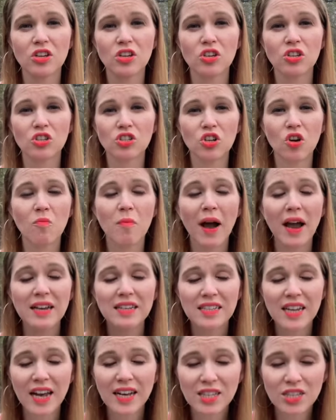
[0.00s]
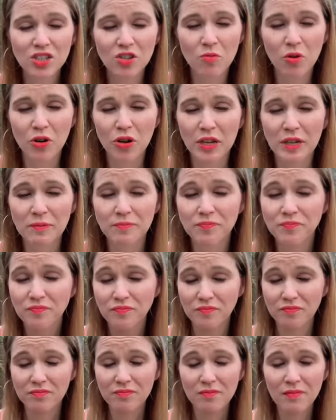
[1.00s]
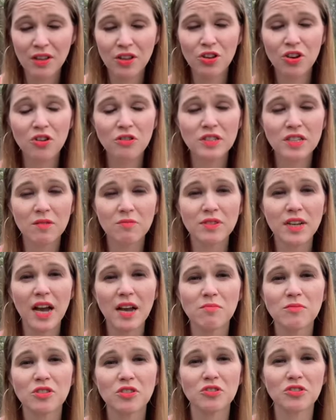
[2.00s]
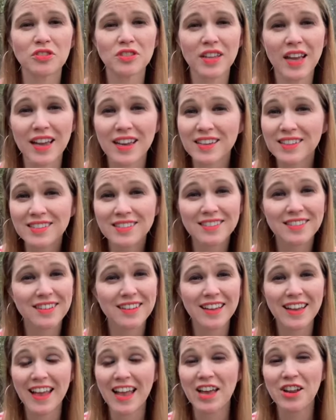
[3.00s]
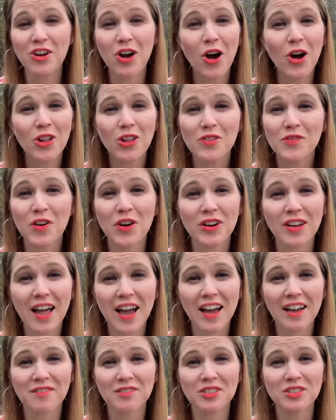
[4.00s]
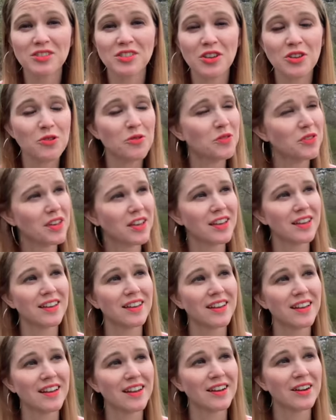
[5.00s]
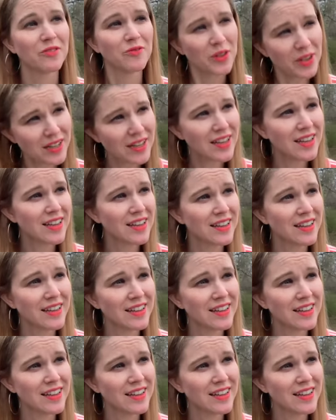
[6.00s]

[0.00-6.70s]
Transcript: So my testimony, you know, sometimes there's things in all of our lives that you think, really?